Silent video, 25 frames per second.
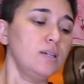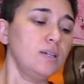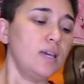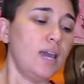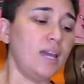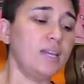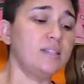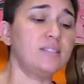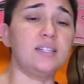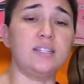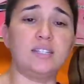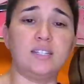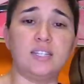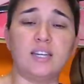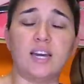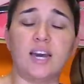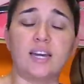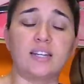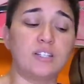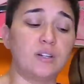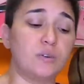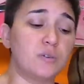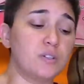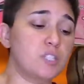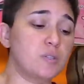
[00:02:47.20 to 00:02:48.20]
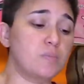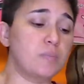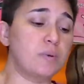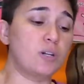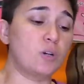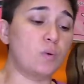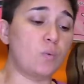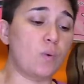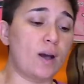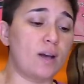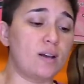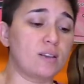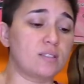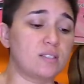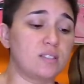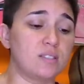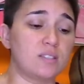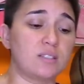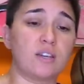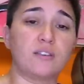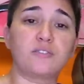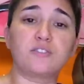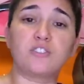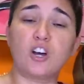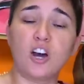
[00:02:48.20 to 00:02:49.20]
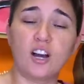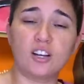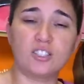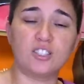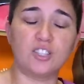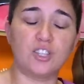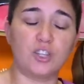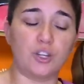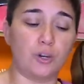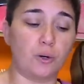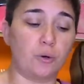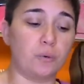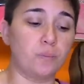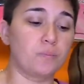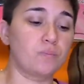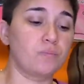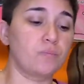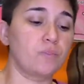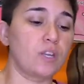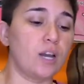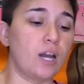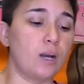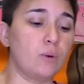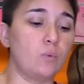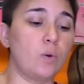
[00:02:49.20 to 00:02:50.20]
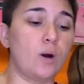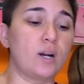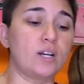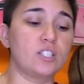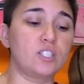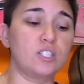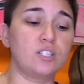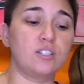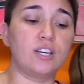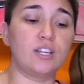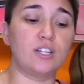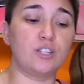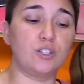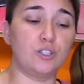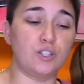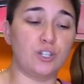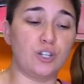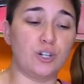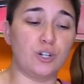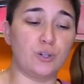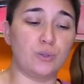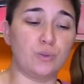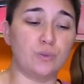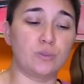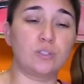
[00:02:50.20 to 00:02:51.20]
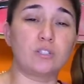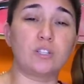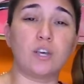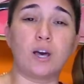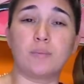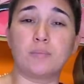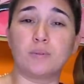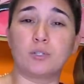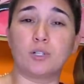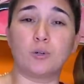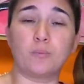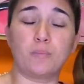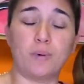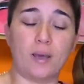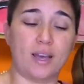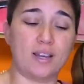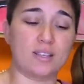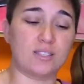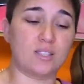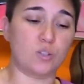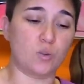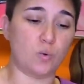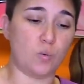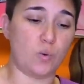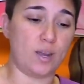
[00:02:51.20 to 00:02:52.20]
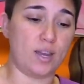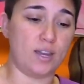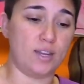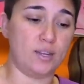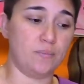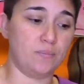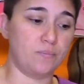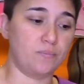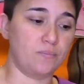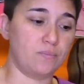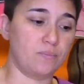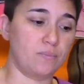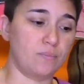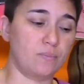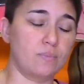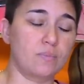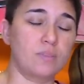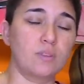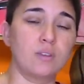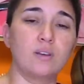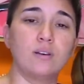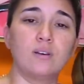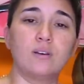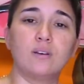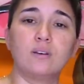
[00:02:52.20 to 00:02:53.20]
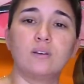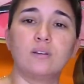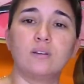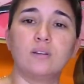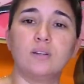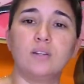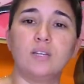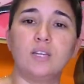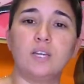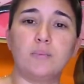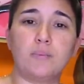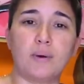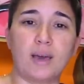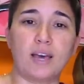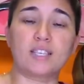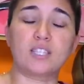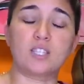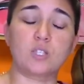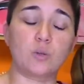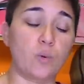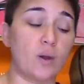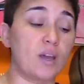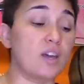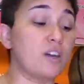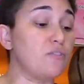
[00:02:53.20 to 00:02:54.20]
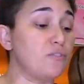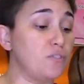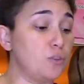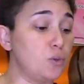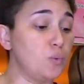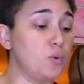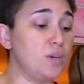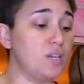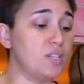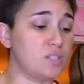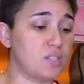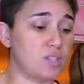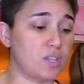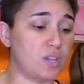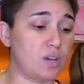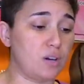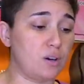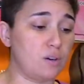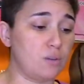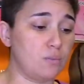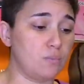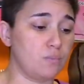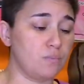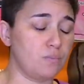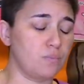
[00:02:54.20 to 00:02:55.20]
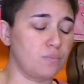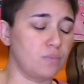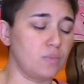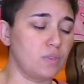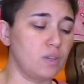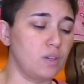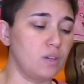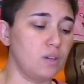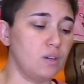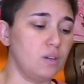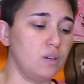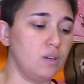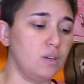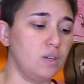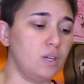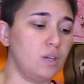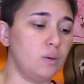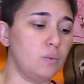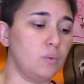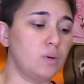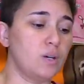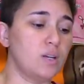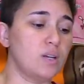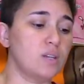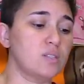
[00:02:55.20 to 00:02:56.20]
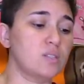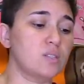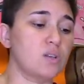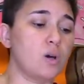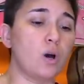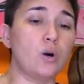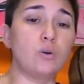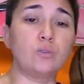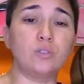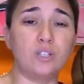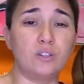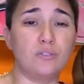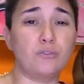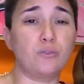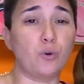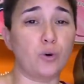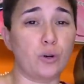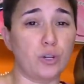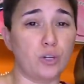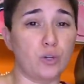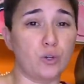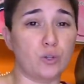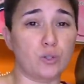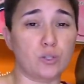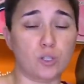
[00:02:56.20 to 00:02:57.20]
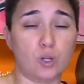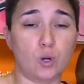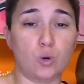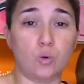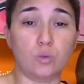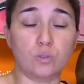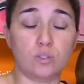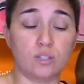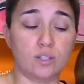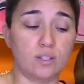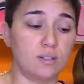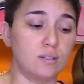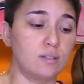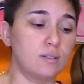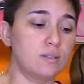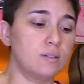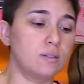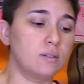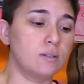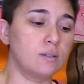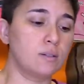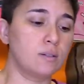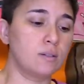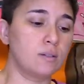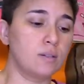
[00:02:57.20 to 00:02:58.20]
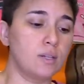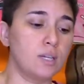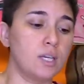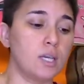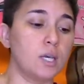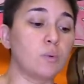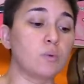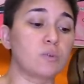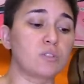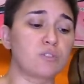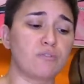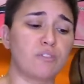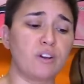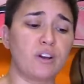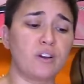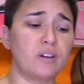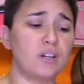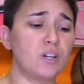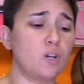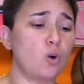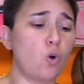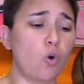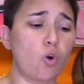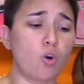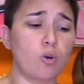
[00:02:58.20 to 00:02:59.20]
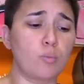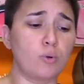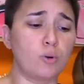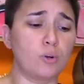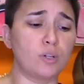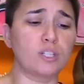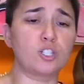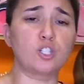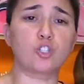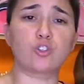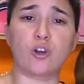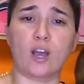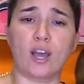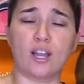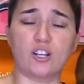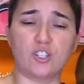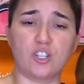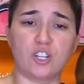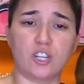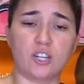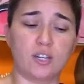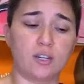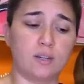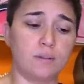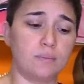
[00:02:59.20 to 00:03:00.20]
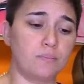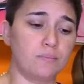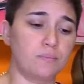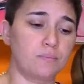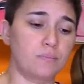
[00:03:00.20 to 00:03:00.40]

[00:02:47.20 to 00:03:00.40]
Hey, Dee Dee, I know it's been a while since I've talked to you. I wanted to let you know Domino passed away. He passed away a few weeks ago. He was only 4 years old. It was very horrible and tragic.